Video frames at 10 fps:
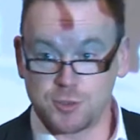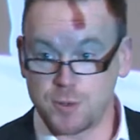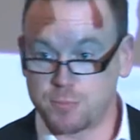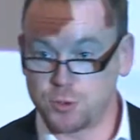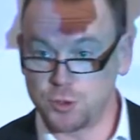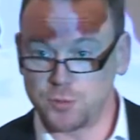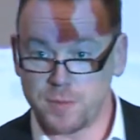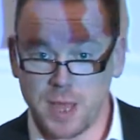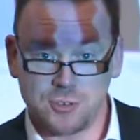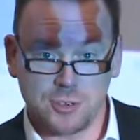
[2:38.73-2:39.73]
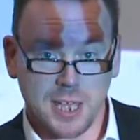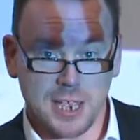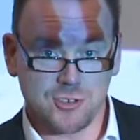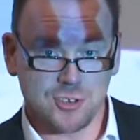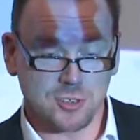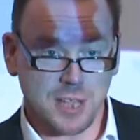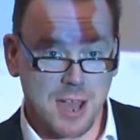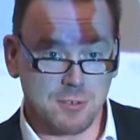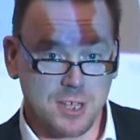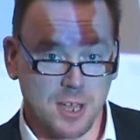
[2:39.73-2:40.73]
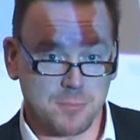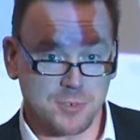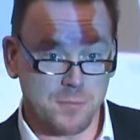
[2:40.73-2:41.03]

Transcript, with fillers: to improve educational outcomes.